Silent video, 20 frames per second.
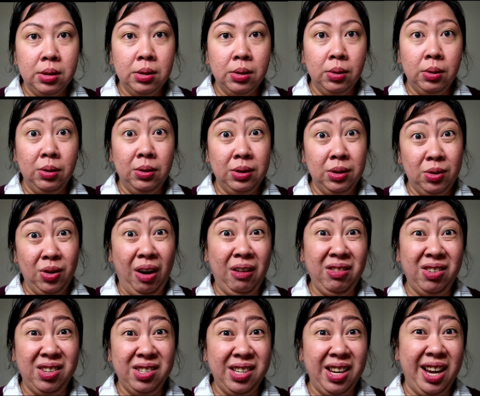so it's
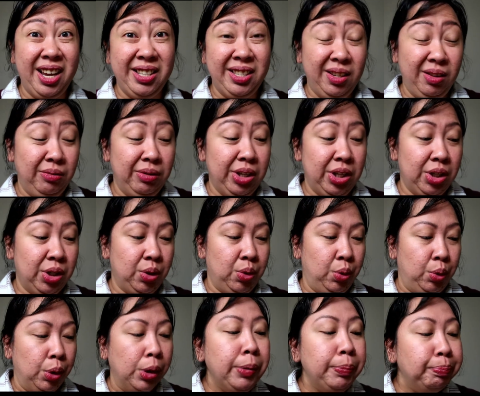travel size, so which is
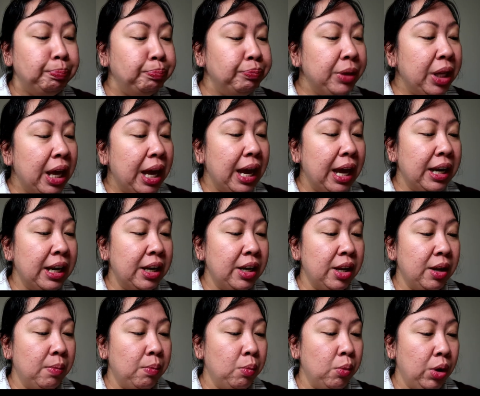cool. And
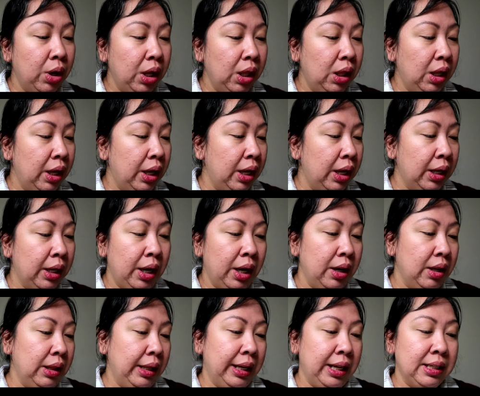then the umbrella, I
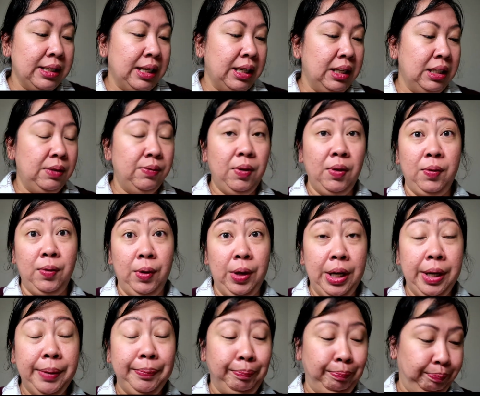got, like I said, it's for
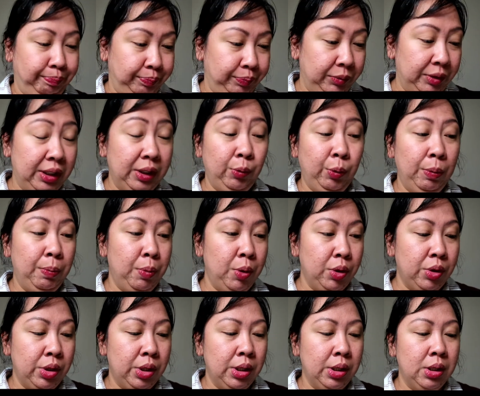free. Since we
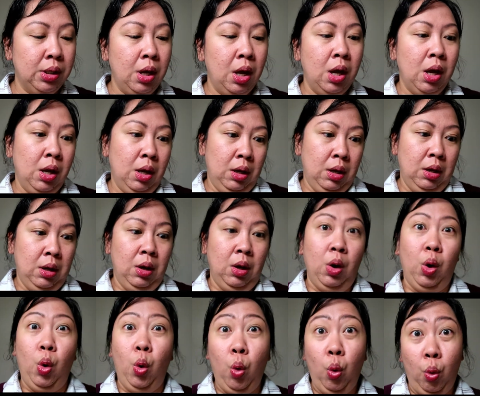purchased
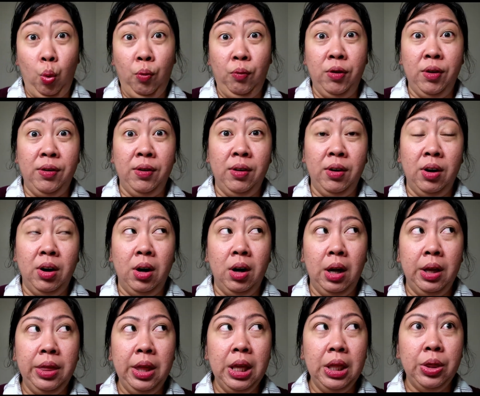over,
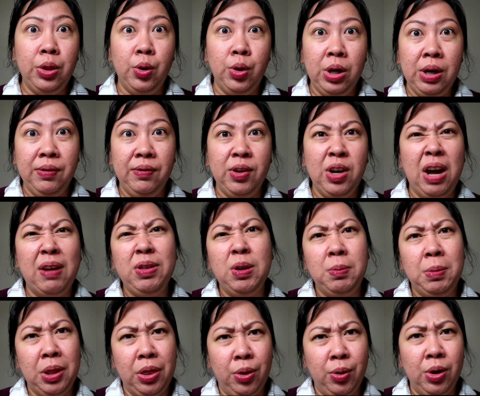I think 30, you have
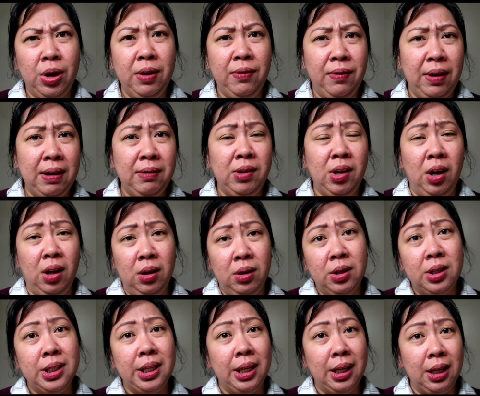to be
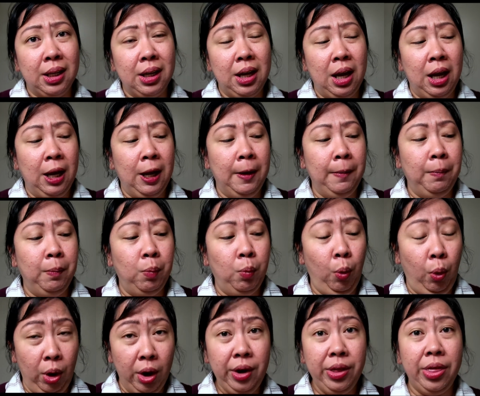
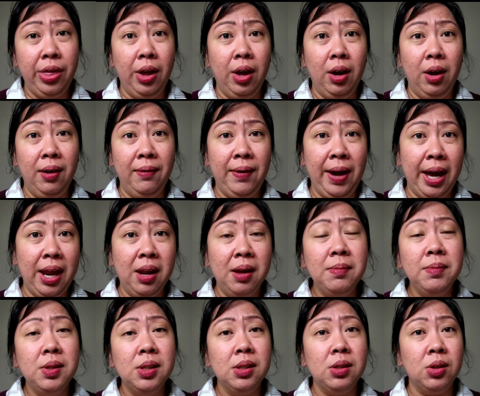$35 worth of
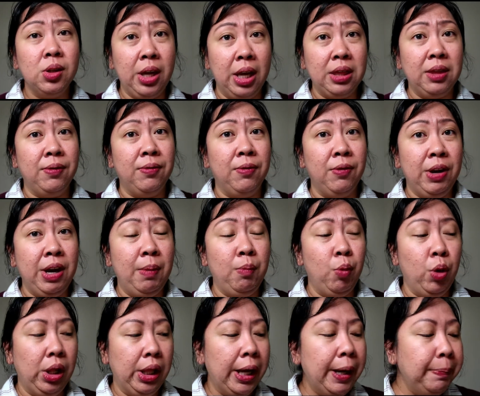items to get the free
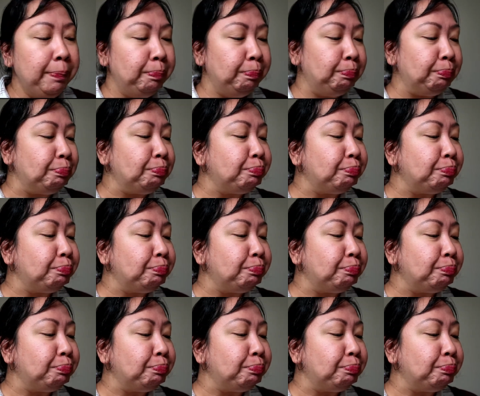umbrella.